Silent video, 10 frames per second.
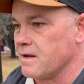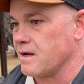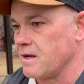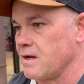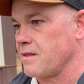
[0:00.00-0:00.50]

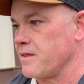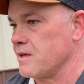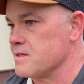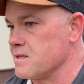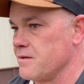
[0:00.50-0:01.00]
and I think
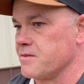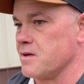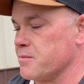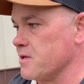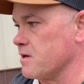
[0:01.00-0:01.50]
he's left it
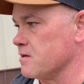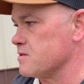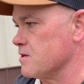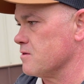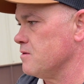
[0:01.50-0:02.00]
up there,
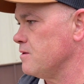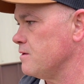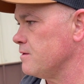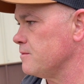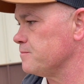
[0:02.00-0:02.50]
so
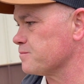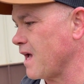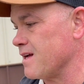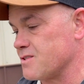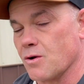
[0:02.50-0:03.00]

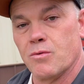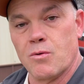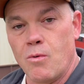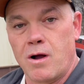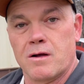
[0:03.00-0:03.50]
I just don't want to
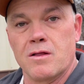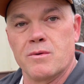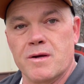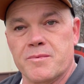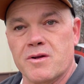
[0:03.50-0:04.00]
walk all the
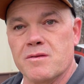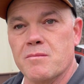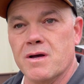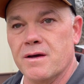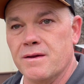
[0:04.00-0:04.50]
way up there in the
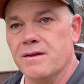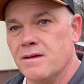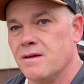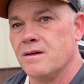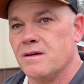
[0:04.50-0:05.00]
mud.
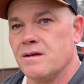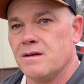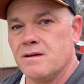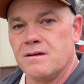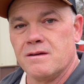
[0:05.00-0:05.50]

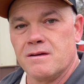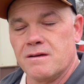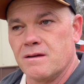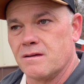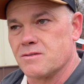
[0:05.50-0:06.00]

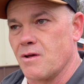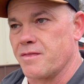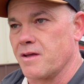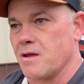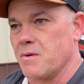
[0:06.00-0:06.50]
So I
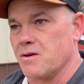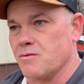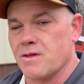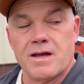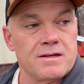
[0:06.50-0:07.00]
think I may do
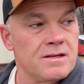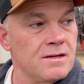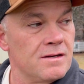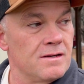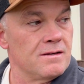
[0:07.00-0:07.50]
that,
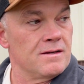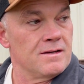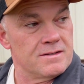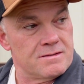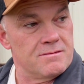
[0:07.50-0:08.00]

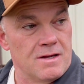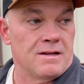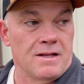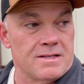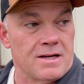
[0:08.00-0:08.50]

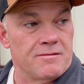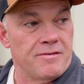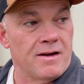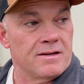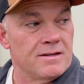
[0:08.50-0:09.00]
unless I can
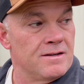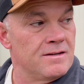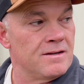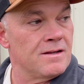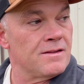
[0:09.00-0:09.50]
find it.
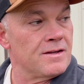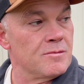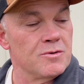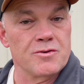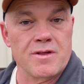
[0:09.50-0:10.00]
I think I'm
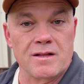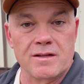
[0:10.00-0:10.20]
gonna do that